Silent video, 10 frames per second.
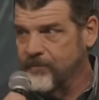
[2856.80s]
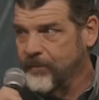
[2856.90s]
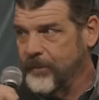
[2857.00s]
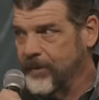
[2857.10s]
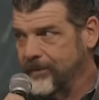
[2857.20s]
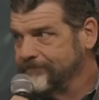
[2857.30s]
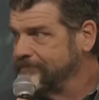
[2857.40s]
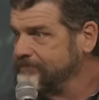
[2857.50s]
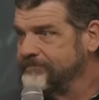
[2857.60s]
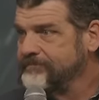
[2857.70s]
for
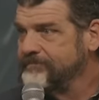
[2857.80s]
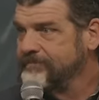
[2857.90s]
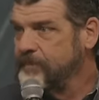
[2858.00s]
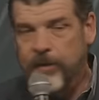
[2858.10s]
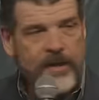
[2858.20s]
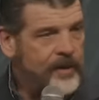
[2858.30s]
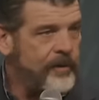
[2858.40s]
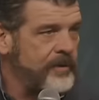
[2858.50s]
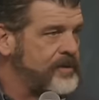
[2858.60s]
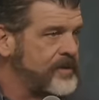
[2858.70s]
30
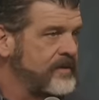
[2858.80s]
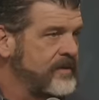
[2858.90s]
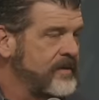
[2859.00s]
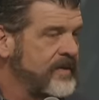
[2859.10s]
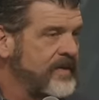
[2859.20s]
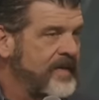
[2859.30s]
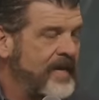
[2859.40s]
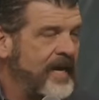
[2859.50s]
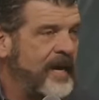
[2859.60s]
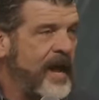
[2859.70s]
years.
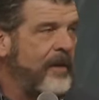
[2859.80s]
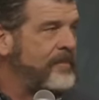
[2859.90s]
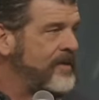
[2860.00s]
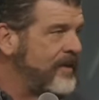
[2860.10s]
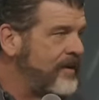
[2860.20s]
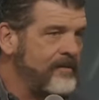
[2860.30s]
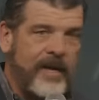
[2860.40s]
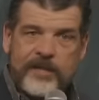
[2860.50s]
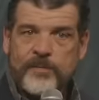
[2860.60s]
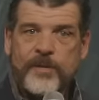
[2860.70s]
And I'll be there
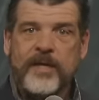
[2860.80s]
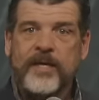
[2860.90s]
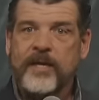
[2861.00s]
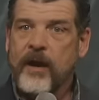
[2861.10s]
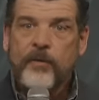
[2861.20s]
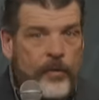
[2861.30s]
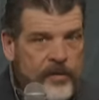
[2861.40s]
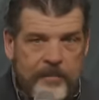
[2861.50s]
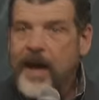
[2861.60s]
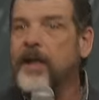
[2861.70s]
next week, and I'll go to the
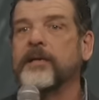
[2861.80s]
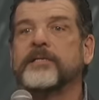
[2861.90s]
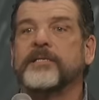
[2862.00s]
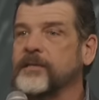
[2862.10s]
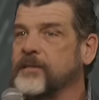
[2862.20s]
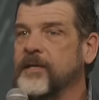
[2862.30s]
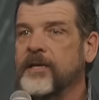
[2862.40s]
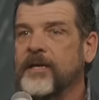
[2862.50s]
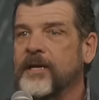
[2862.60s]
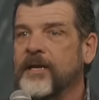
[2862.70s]
palace and
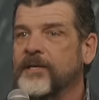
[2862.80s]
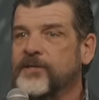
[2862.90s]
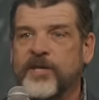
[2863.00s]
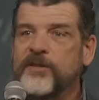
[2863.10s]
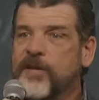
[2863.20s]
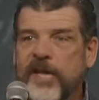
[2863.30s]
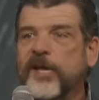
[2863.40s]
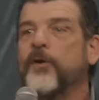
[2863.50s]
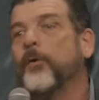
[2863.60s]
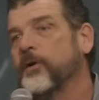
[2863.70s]
sing the
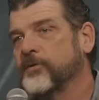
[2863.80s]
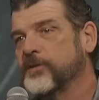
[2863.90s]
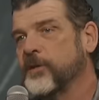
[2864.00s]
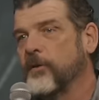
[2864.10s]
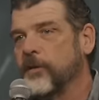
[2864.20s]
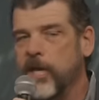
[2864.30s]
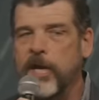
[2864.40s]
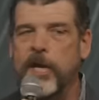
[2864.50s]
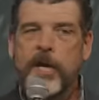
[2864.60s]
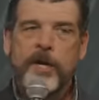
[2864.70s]
King Oyo song
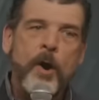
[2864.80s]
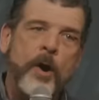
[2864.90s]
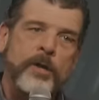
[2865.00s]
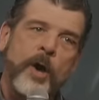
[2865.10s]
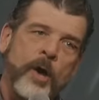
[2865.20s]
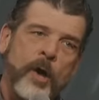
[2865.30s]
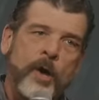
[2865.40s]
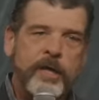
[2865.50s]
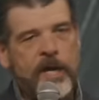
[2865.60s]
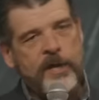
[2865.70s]
King Oyo,
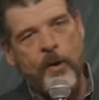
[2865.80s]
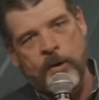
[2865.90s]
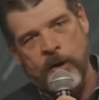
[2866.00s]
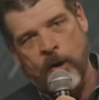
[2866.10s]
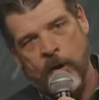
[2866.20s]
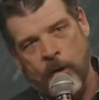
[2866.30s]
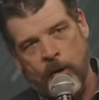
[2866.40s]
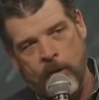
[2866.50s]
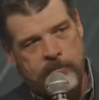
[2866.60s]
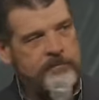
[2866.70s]
King
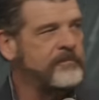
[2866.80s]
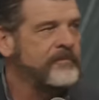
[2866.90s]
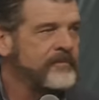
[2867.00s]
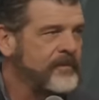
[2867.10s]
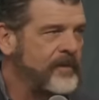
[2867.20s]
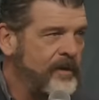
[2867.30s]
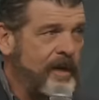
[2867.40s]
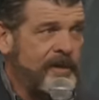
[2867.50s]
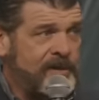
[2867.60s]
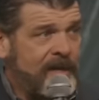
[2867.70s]
Oyo. You got
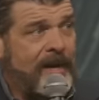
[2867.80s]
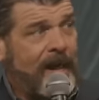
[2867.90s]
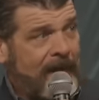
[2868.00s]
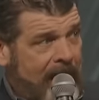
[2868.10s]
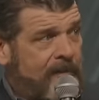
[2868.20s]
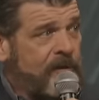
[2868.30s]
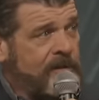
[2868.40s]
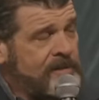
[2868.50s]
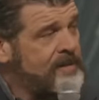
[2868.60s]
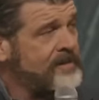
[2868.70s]
to sing it like Africans.